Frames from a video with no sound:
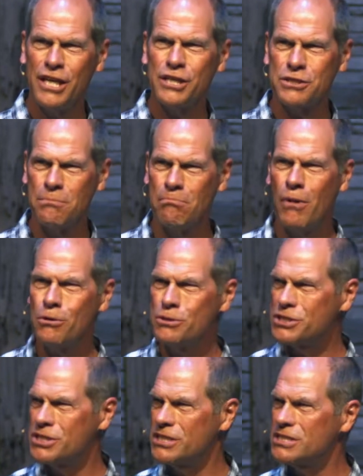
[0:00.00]
his
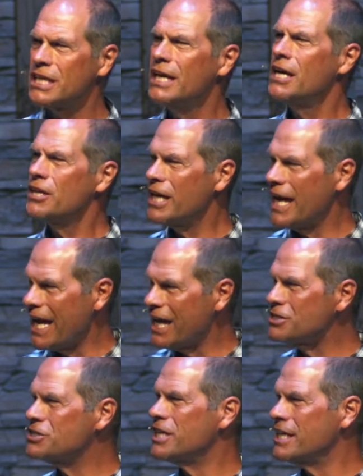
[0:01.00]
emotions, the
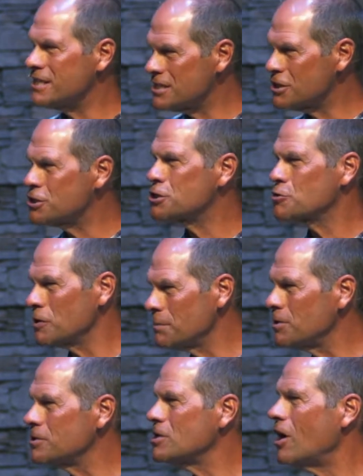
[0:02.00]
etchings, the
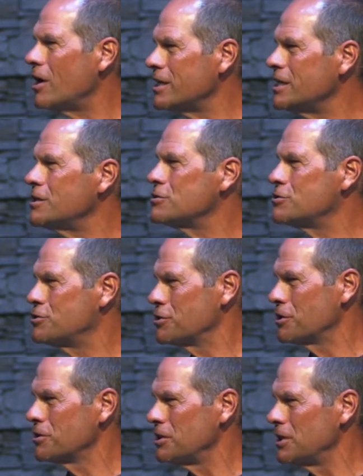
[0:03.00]
scribbles on his
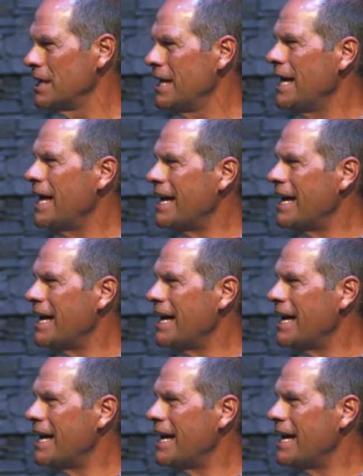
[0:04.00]
journal,